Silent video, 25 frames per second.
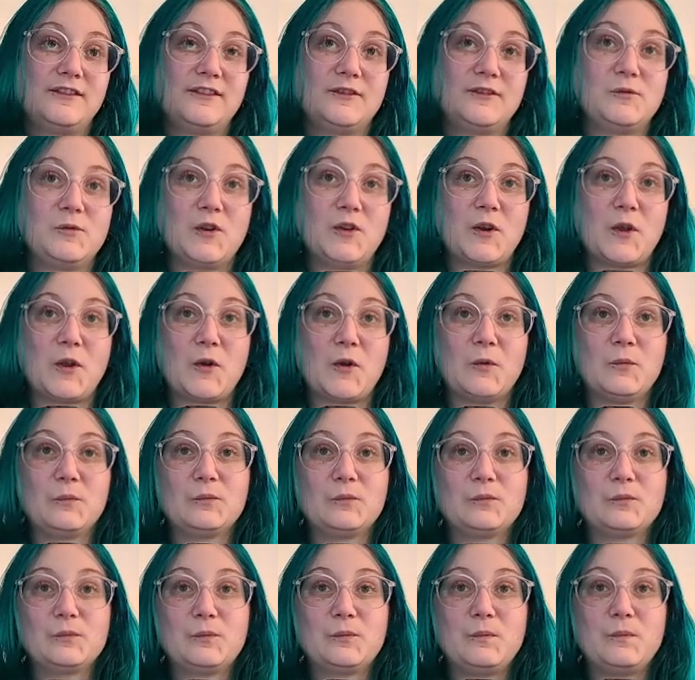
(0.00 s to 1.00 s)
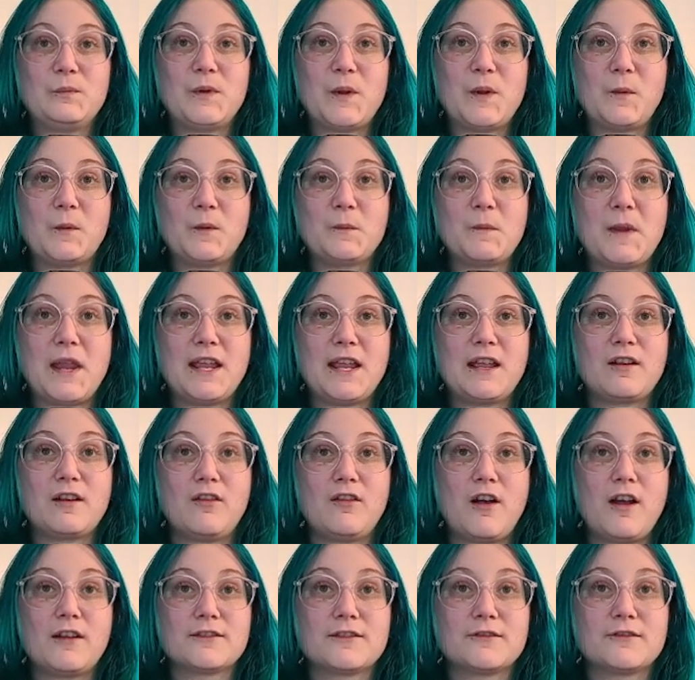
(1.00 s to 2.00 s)
you know, be able to make
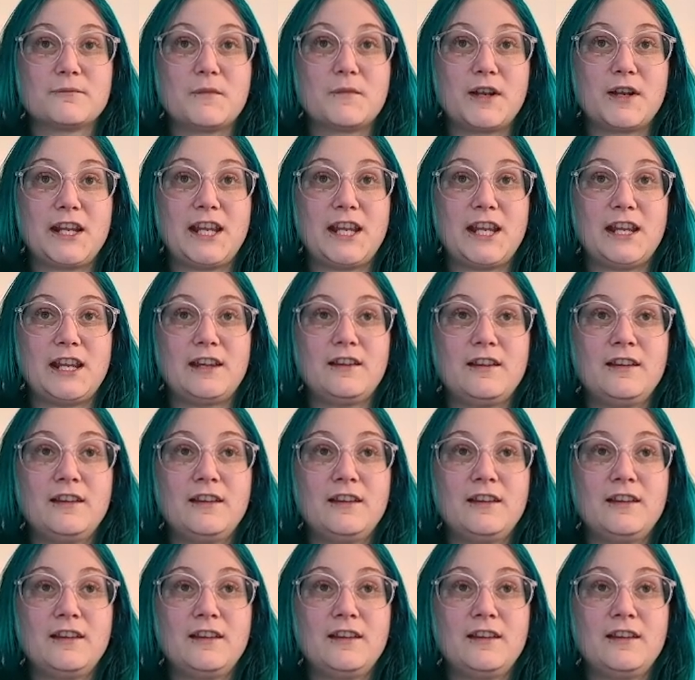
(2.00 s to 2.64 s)
lots of money